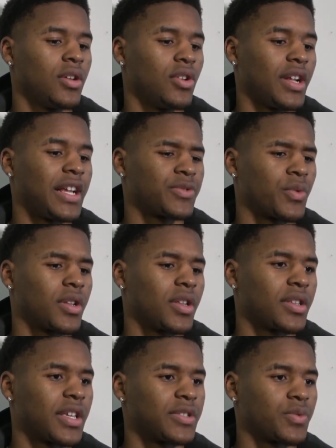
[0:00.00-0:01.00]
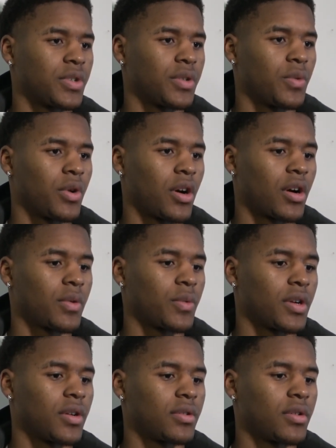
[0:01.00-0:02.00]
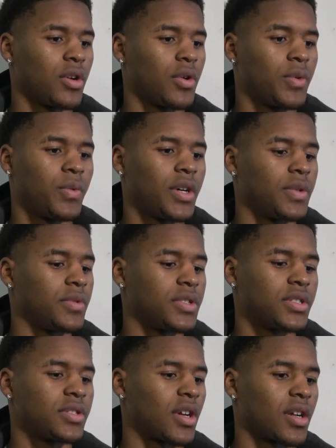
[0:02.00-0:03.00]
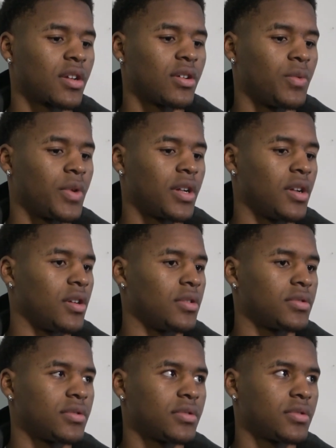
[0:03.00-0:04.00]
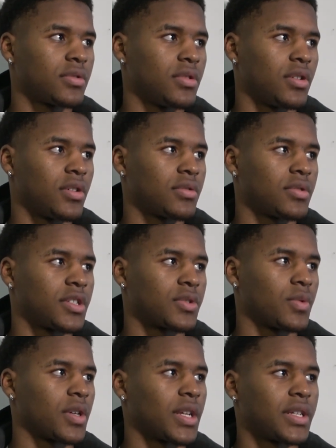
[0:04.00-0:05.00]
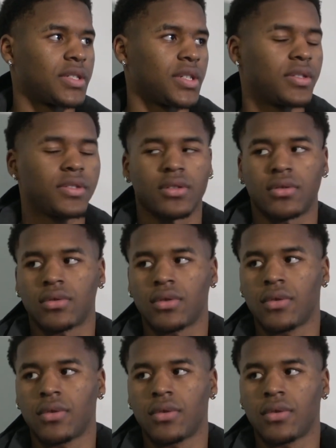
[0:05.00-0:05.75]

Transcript: that's one of the things we are. We're 0-1. We're just trying to go 1-0. This week, that's it. So.